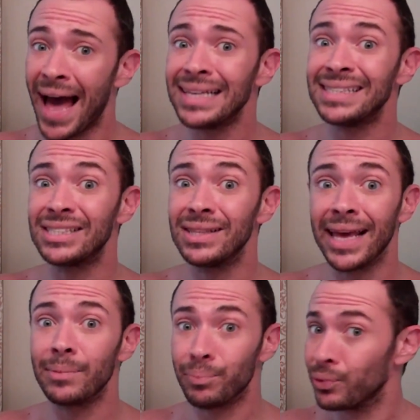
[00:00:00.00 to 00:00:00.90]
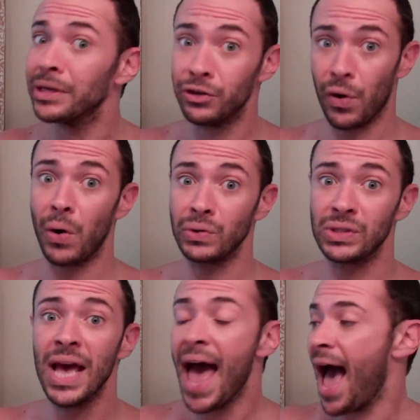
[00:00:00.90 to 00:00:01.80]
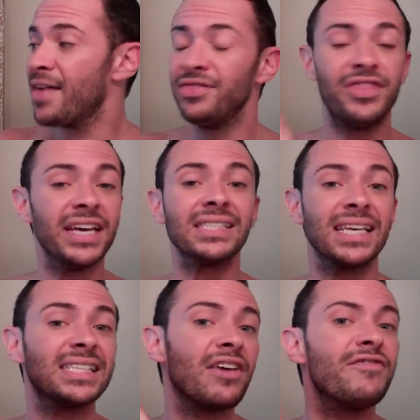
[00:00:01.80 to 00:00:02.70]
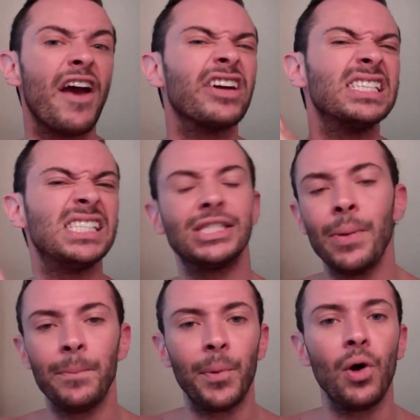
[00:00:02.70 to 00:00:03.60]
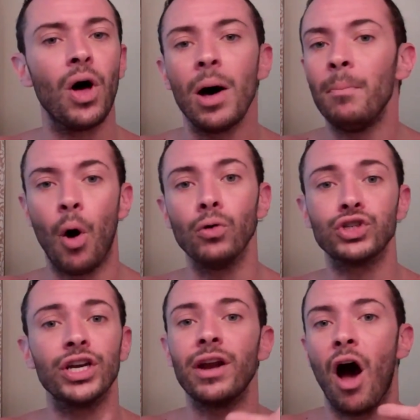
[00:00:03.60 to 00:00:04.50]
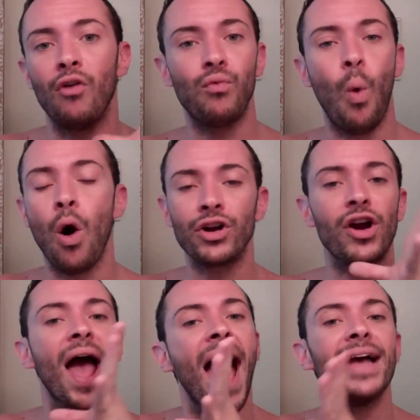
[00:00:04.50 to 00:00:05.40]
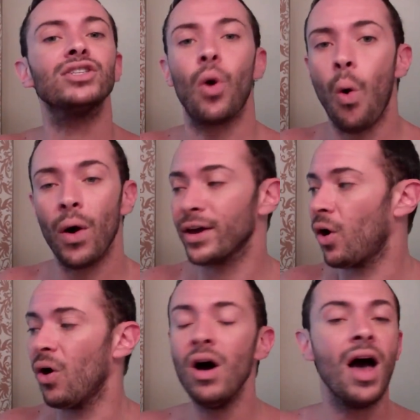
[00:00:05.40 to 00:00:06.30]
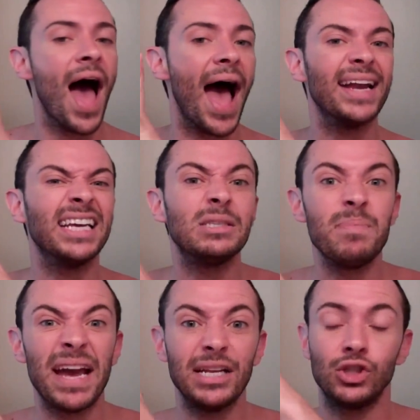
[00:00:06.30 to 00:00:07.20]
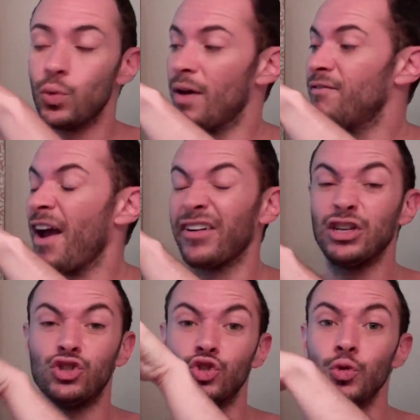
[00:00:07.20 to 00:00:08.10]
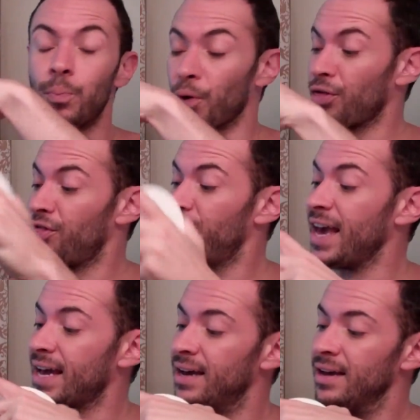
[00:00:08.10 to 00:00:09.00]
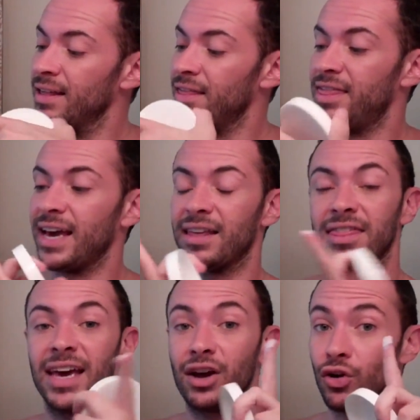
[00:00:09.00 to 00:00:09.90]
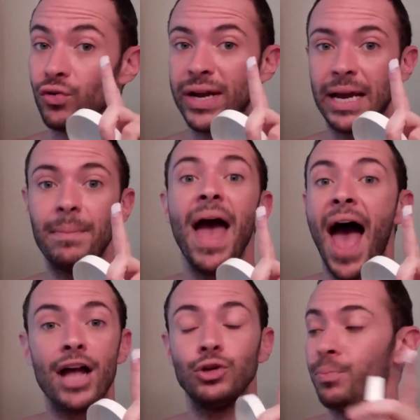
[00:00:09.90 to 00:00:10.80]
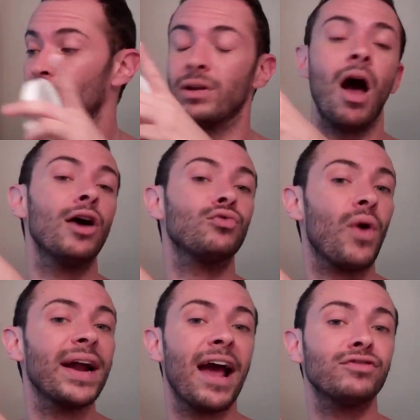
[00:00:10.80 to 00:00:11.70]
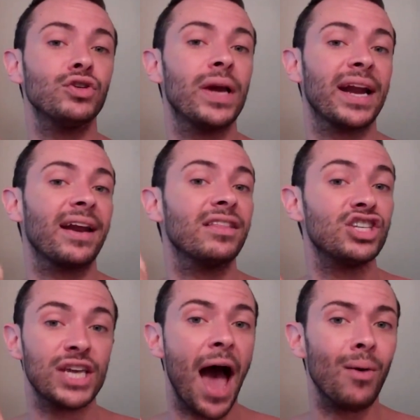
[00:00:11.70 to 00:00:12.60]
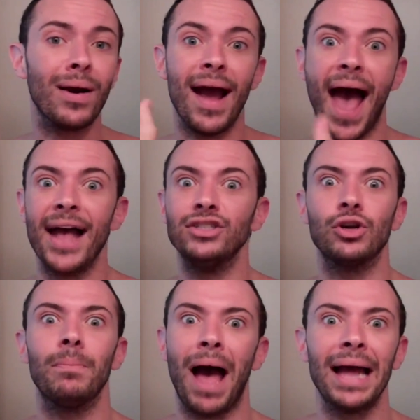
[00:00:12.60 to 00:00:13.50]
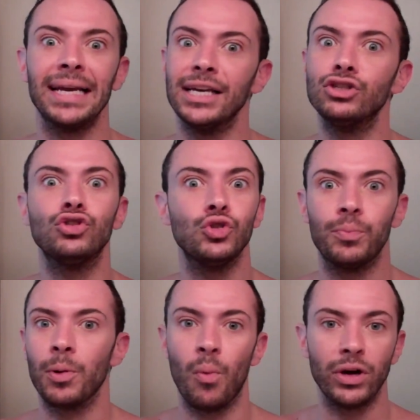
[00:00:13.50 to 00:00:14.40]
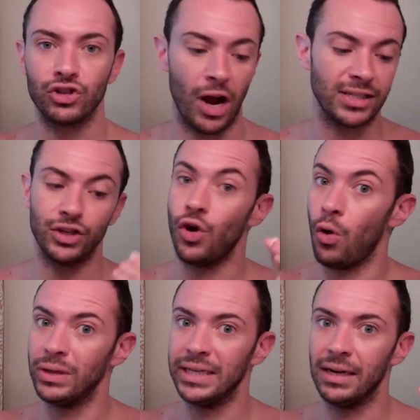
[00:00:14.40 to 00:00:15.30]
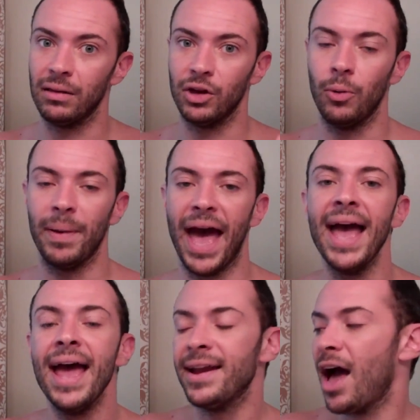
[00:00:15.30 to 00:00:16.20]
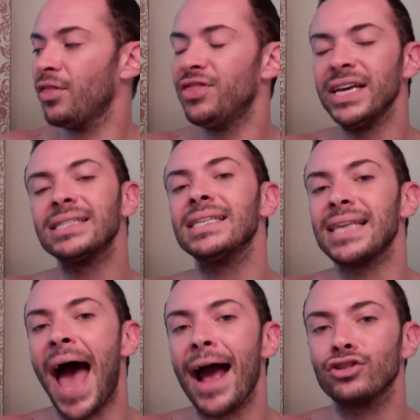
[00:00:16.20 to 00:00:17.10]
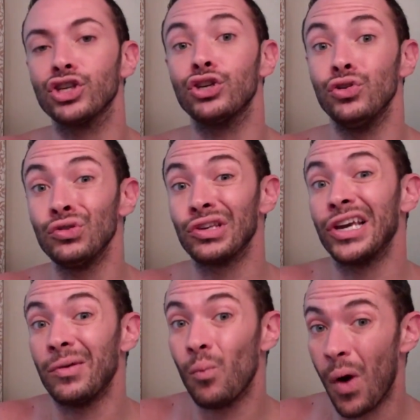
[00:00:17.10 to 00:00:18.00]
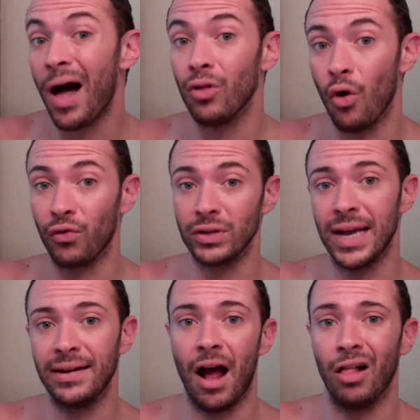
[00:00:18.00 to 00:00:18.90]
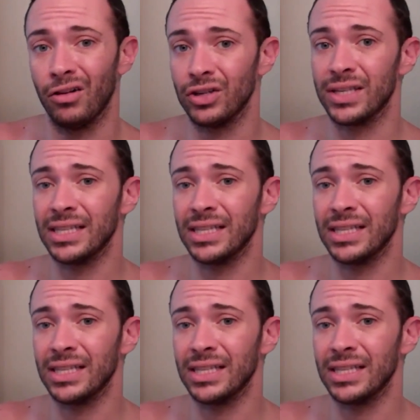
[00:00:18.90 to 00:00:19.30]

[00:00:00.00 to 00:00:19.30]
That is like pretty gross. And this is a very simple emulsion of water and oil, and it's made into a very super thick thick, thick cream, and you put it on right after you get out of the shower, and your body is super moisturized, and you only need a little bit. Now, this is actually usually well over $10.